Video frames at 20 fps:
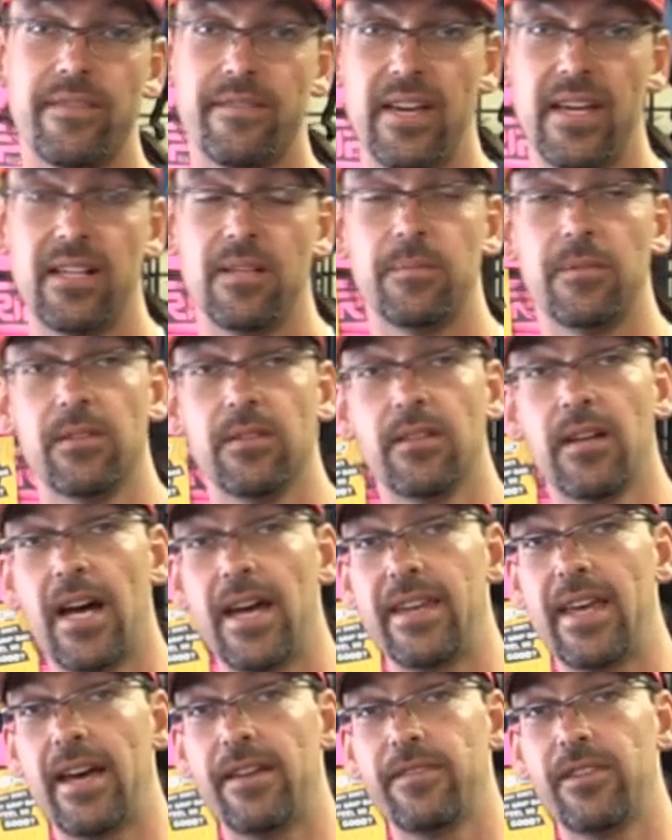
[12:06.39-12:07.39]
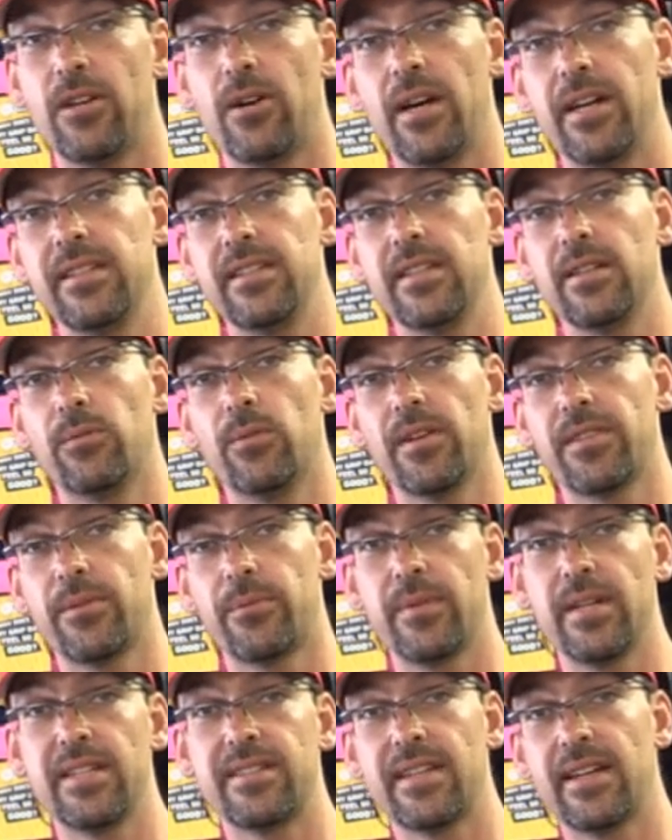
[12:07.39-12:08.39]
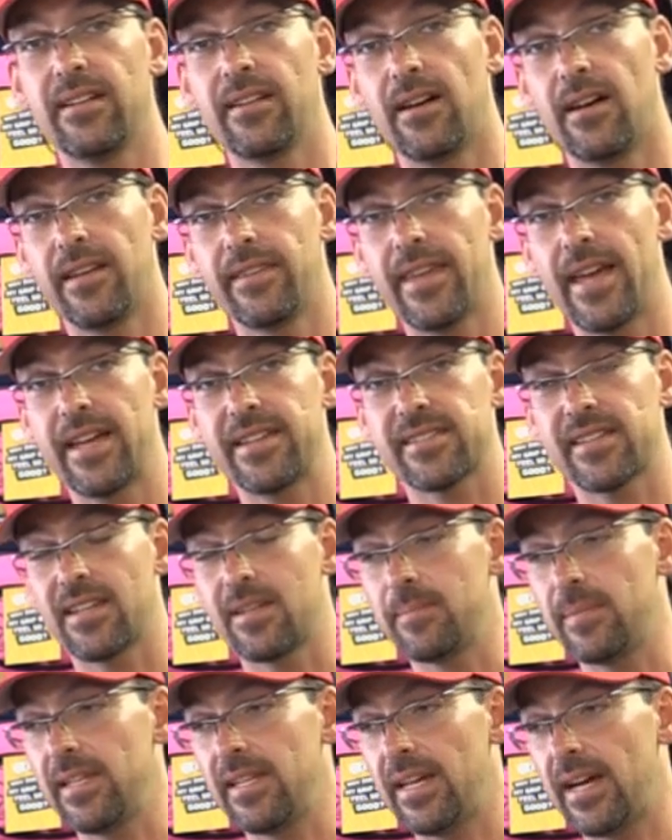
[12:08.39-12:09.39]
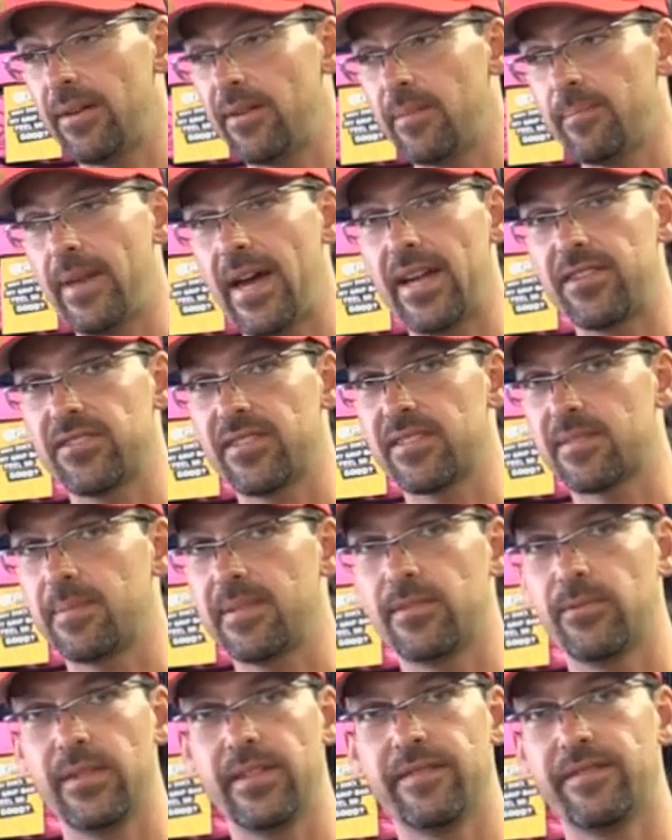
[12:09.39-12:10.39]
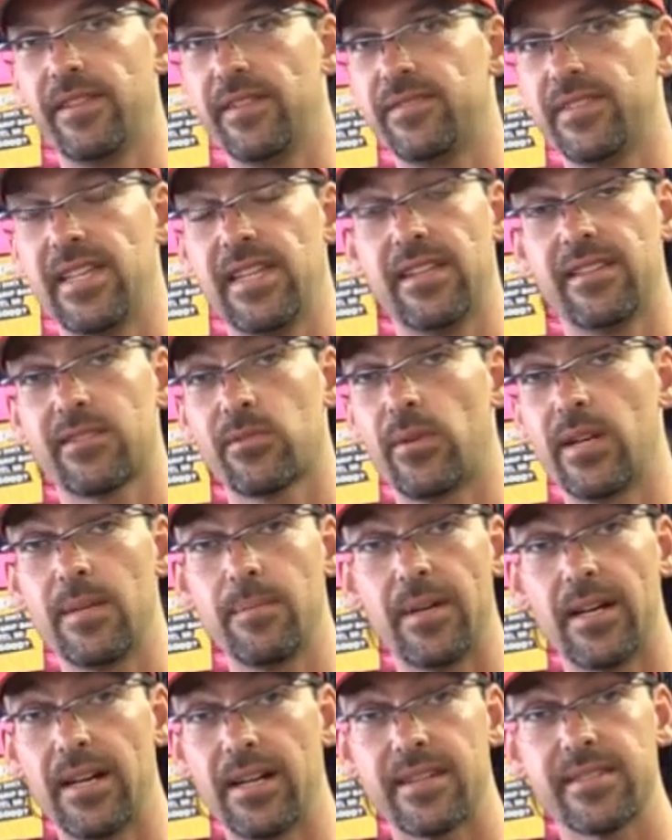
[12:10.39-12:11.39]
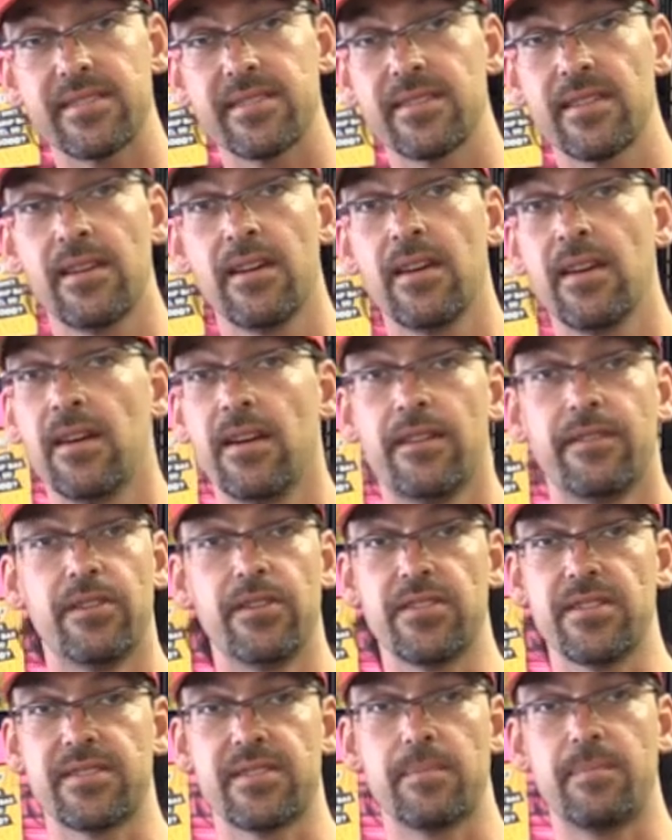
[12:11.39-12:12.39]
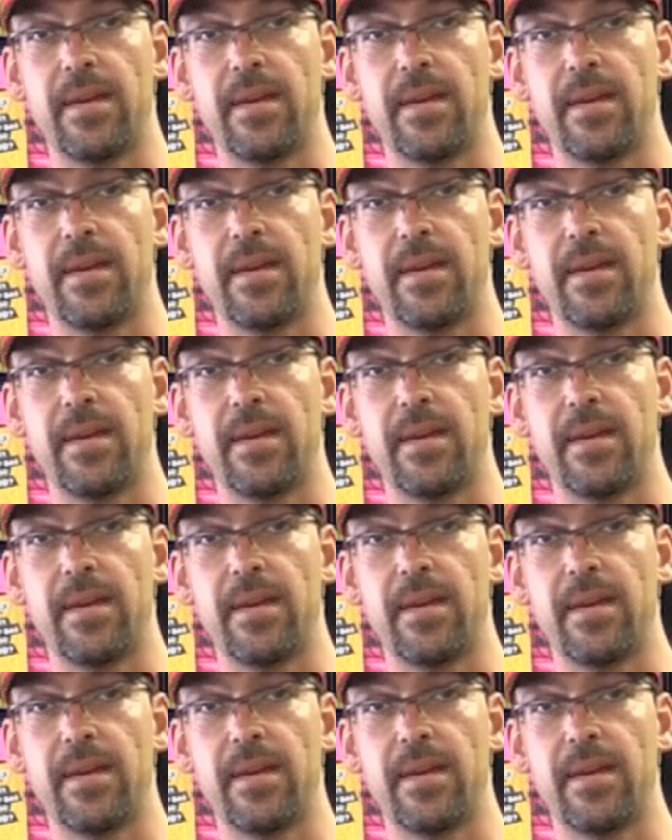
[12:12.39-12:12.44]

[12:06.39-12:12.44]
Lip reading: available. I'd have no idea what the retail on that's going to be. I would imagine it's between 15 and 20 bucks for just a